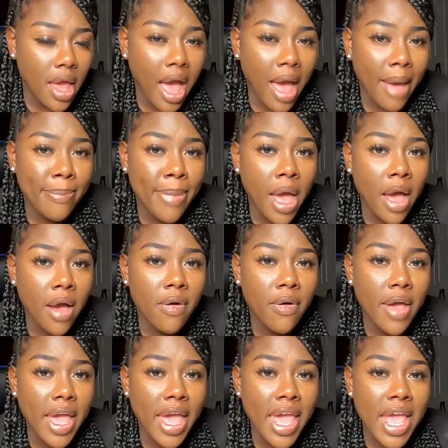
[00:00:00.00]
I
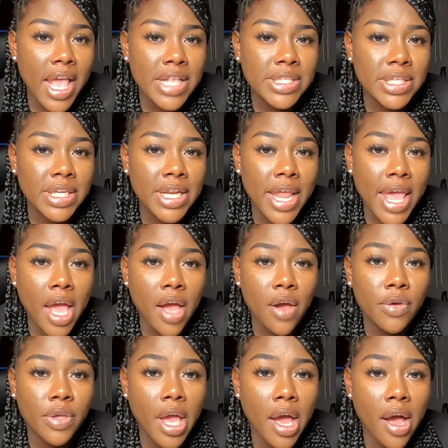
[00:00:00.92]
about exited
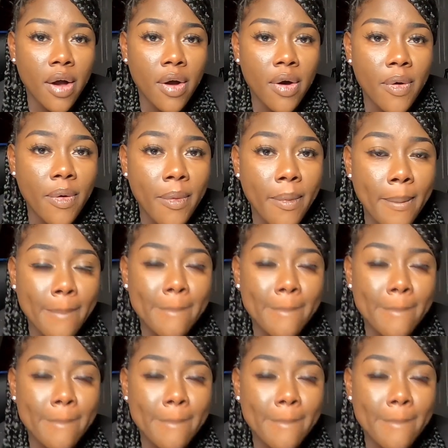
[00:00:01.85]
out, y'all.